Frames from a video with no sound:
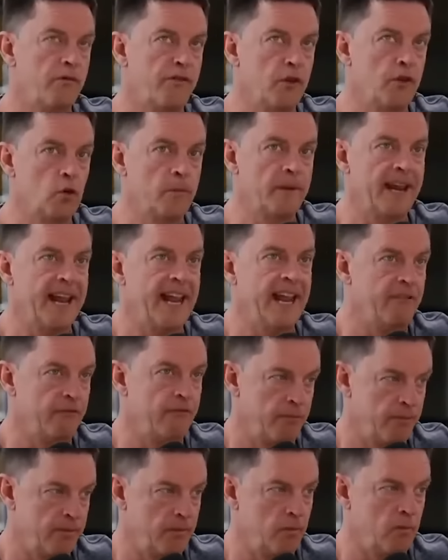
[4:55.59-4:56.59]
filming
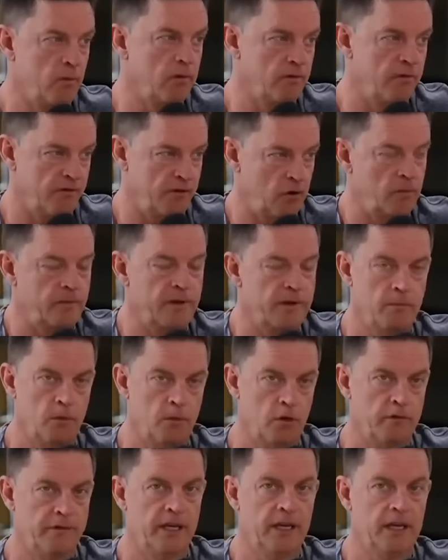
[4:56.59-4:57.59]
a
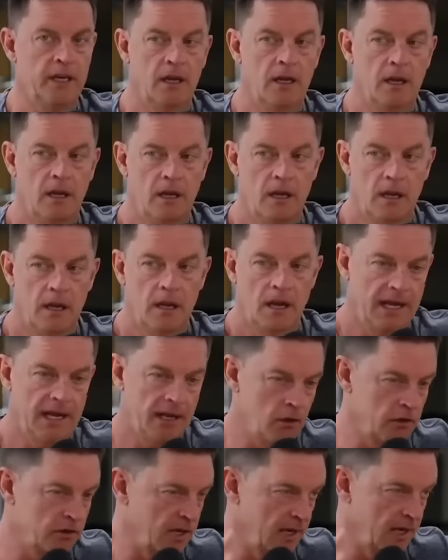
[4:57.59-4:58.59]
movie, and
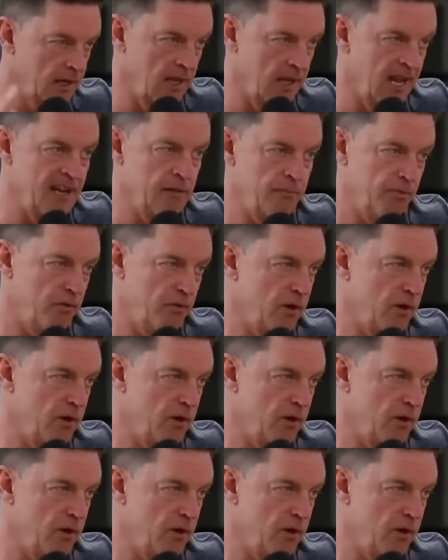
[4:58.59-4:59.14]
he also had a lot of